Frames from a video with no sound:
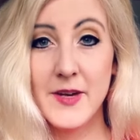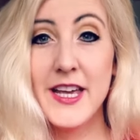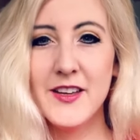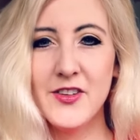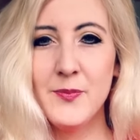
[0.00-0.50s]

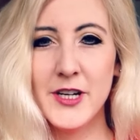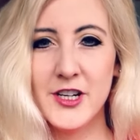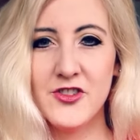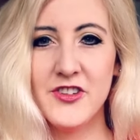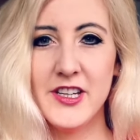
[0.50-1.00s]
and
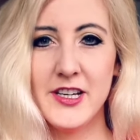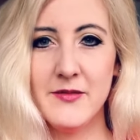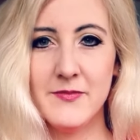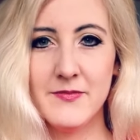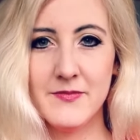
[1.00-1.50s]
spiritually.
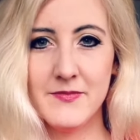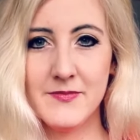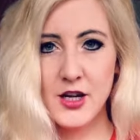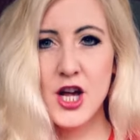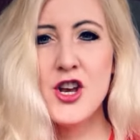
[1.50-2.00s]

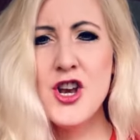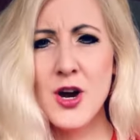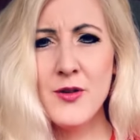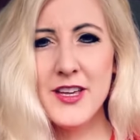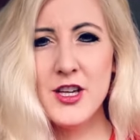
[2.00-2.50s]

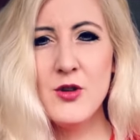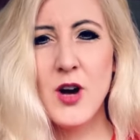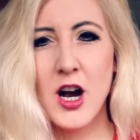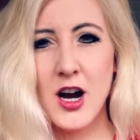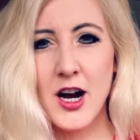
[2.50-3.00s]
Know that
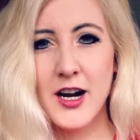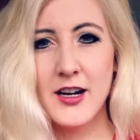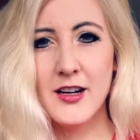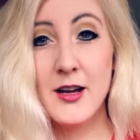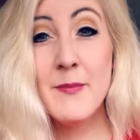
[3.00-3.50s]
you
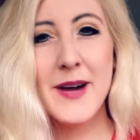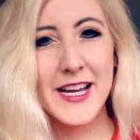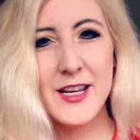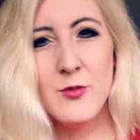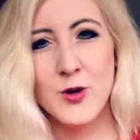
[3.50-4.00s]
are a
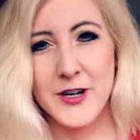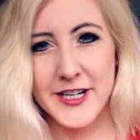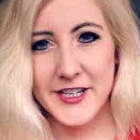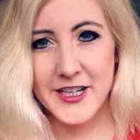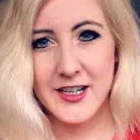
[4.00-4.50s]
mighty
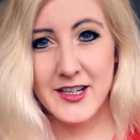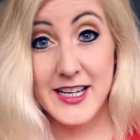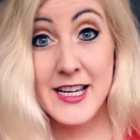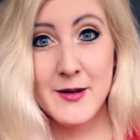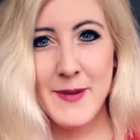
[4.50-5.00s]
warrior
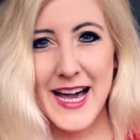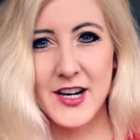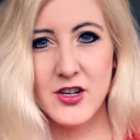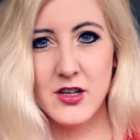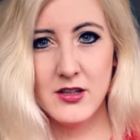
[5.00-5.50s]
in a
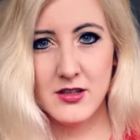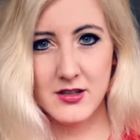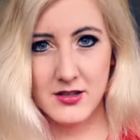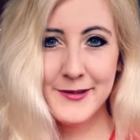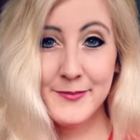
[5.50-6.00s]
battle,
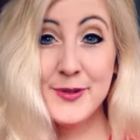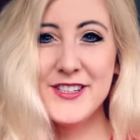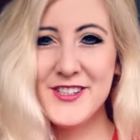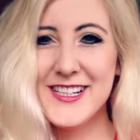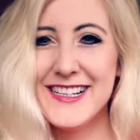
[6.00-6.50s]

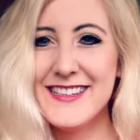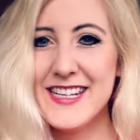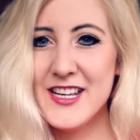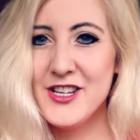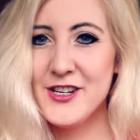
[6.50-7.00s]
but to
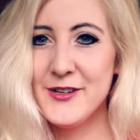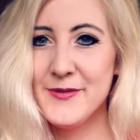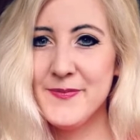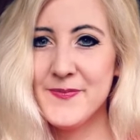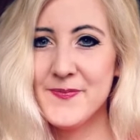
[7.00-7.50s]
continue,
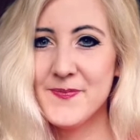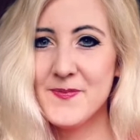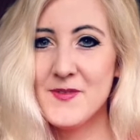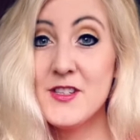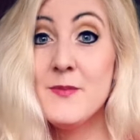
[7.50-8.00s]

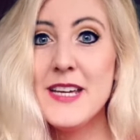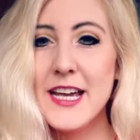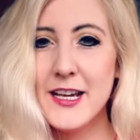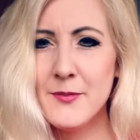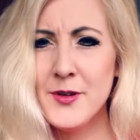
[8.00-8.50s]
to be
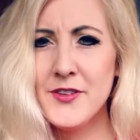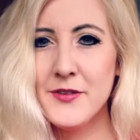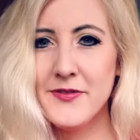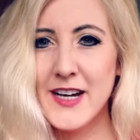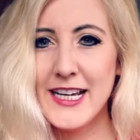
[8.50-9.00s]
able
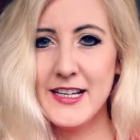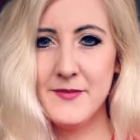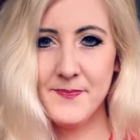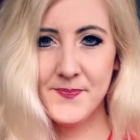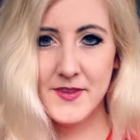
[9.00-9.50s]
to fight
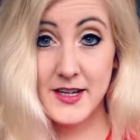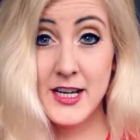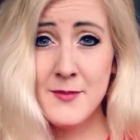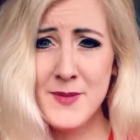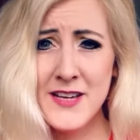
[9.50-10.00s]

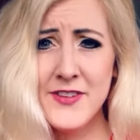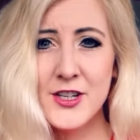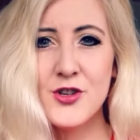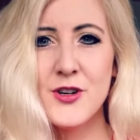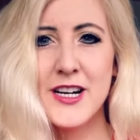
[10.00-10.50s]
and be
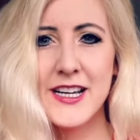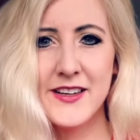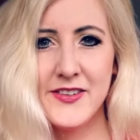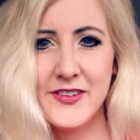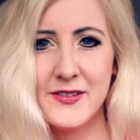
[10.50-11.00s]

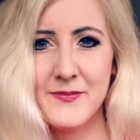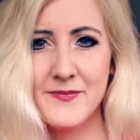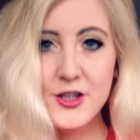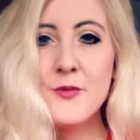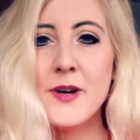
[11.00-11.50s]
victorious,
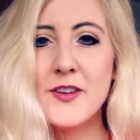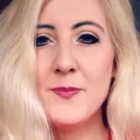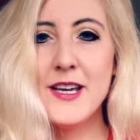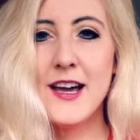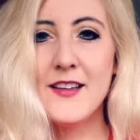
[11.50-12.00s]
you
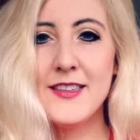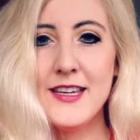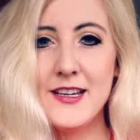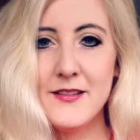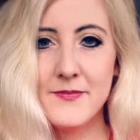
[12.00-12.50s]
must be
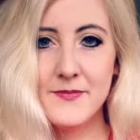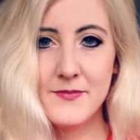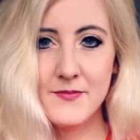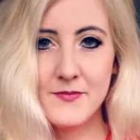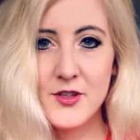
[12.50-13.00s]
healthy,
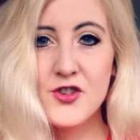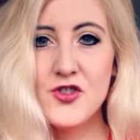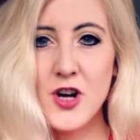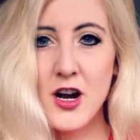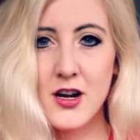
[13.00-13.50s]

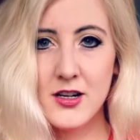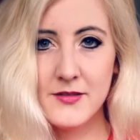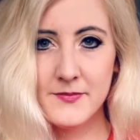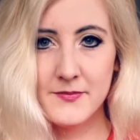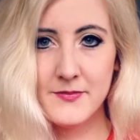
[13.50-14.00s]

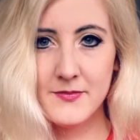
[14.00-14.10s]
strong,